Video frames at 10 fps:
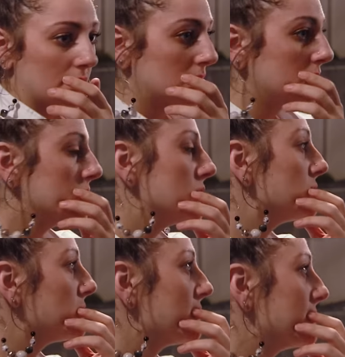There's
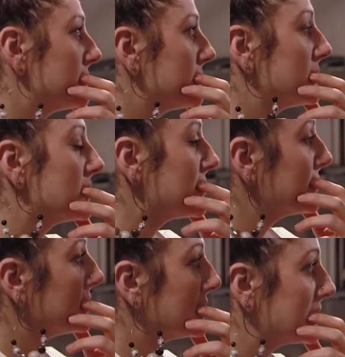so many things wrong,
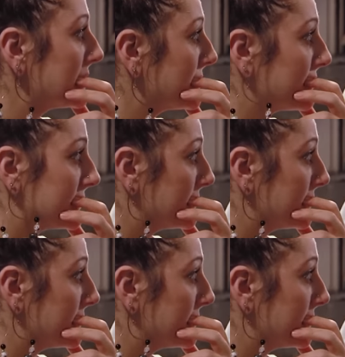and